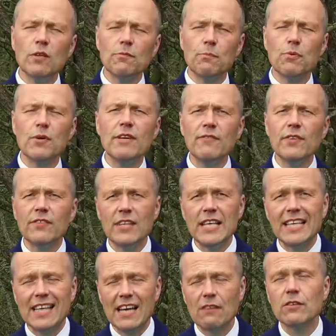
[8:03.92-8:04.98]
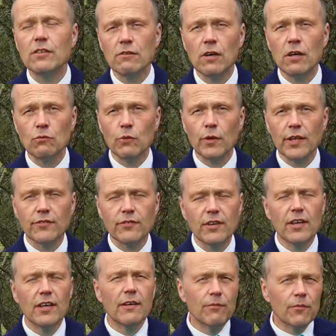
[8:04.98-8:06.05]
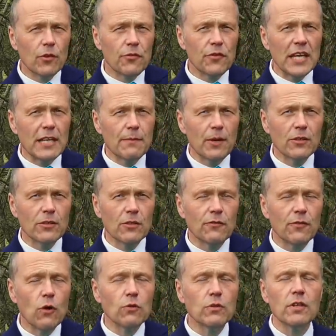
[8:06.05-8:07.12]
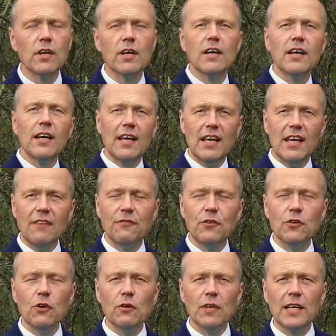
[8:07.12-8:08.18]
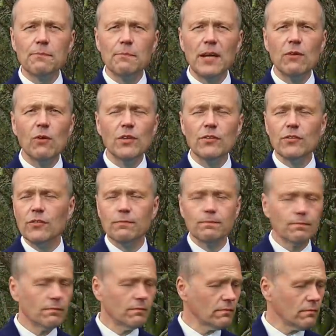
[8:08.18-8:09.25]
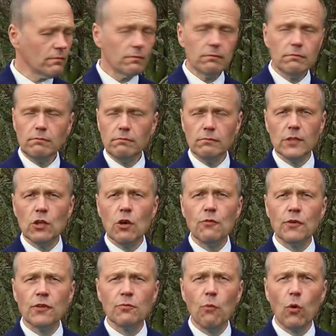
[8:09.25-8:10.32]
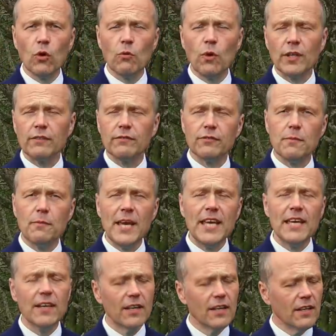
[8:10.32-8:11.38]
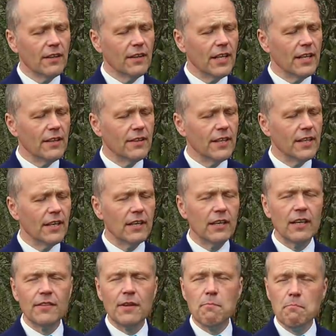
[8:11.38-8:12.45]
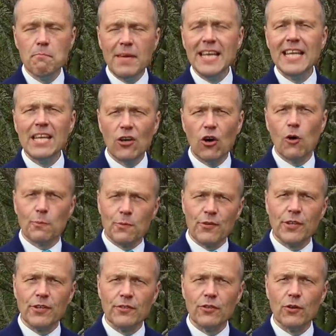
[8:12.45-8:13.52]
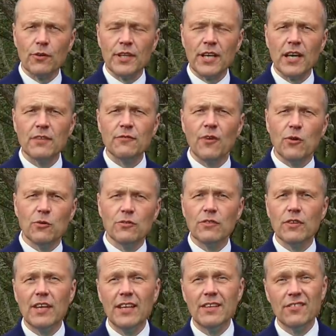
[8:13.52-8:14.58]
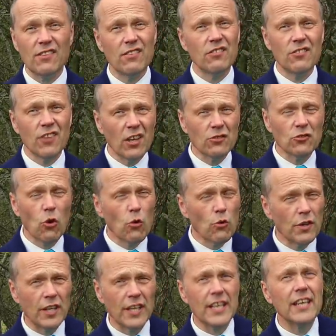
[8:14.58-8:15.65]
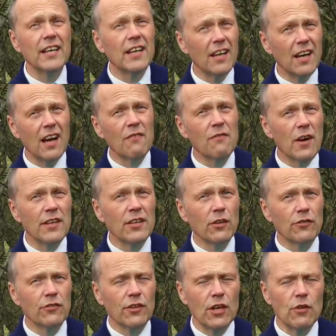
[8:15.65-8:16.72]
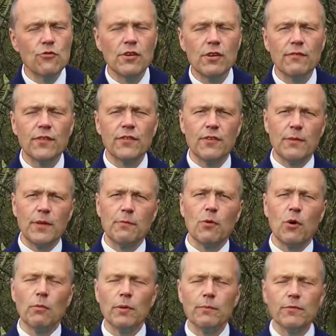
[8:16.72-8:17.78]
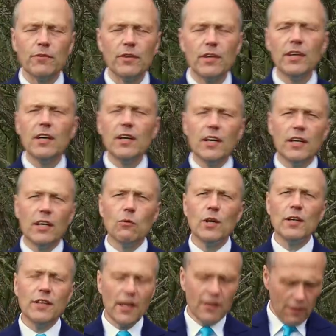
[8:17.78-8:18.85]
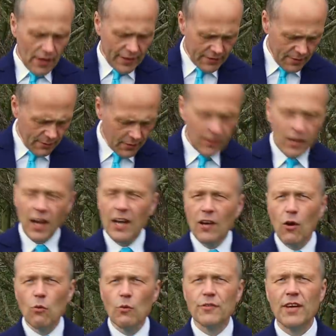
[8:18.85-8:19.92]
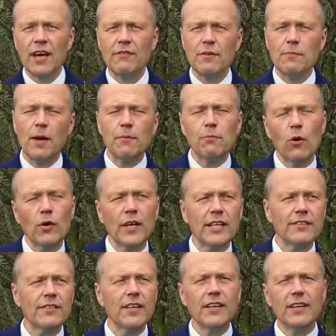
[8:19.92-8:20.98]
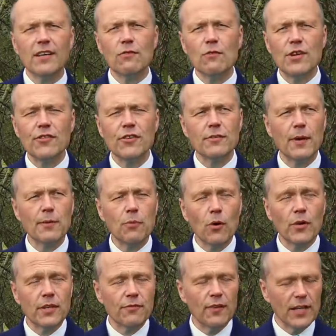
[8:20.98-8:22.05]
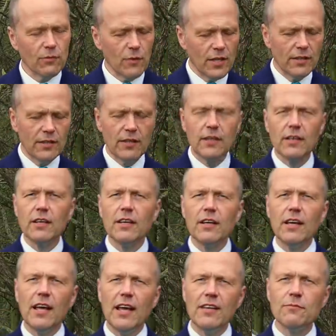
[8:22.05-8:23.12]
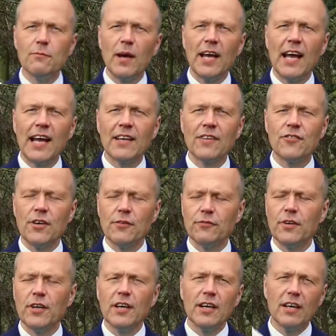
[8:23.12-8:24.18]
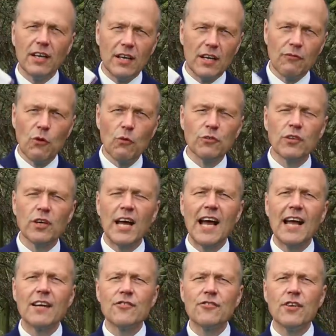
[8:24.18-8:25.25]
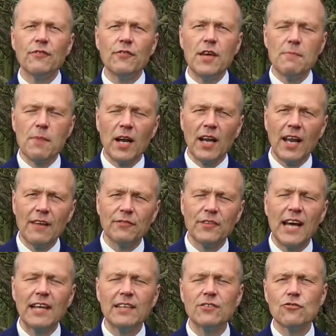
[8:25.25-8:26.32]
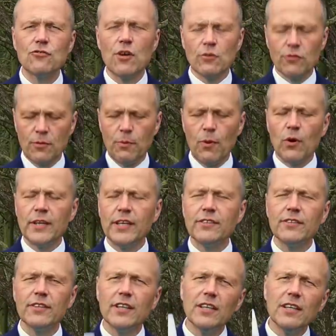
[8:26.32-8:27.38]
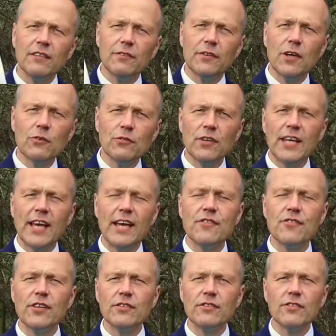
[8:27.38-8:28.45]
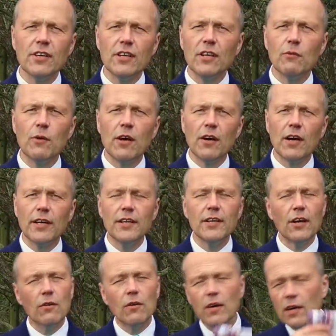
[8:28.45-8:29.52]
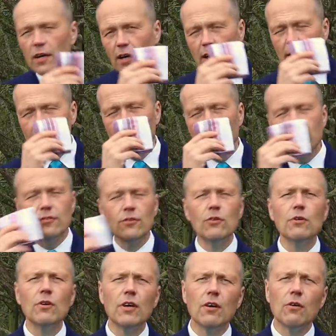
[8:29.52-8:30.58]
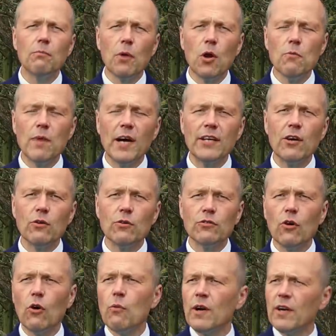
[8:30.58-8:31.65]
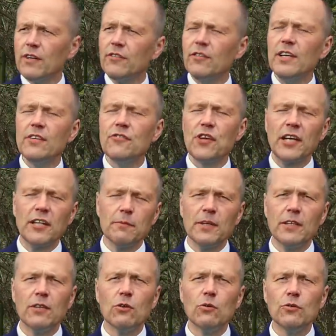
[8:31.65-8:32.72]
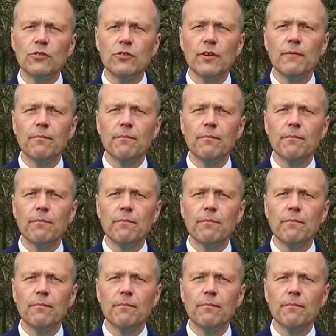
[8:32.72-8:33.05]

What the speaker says: have previously carried around with us. So think about your phone. If you don't like big ones, go for a smaller one. For me, the mini options on the iPhones is sartorially a very good solution for some of the problems. Now, one of the other items I'll always have in my pocket, I reach into my pocket to find one, is my handkerchief. I've always got a handkerchief in my left-hand trouser pocket for those occasions where I need to blow my nose, or where I see a gentleman who's,